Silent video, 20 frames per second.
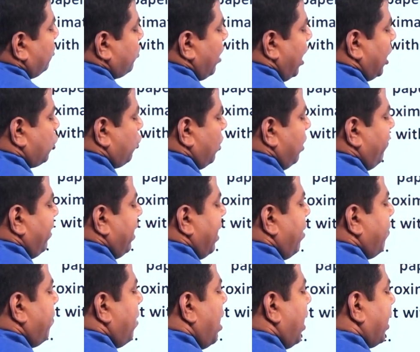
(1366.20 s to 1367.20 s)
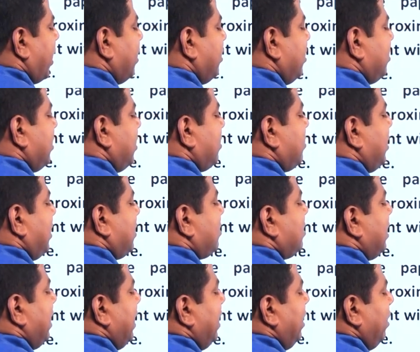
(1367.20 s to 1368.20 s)
So actually when I am marking this as
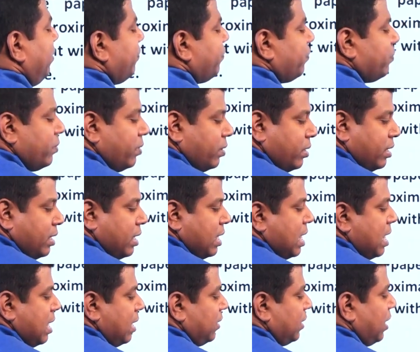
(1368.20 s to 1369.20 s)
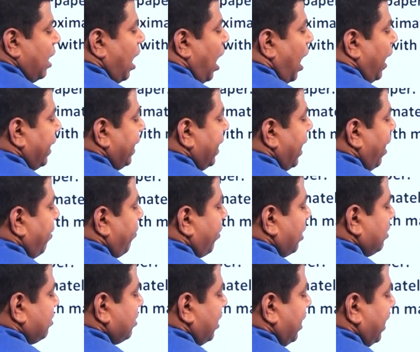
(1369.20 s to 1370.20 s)
60, the I am
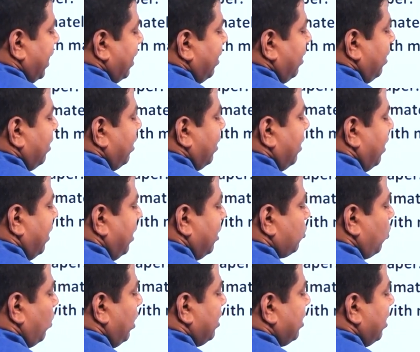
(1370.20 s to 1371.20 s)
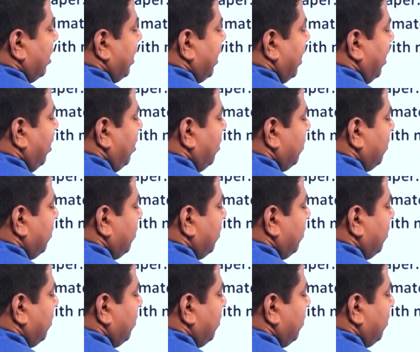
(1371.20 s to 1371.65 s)
considering is only 30.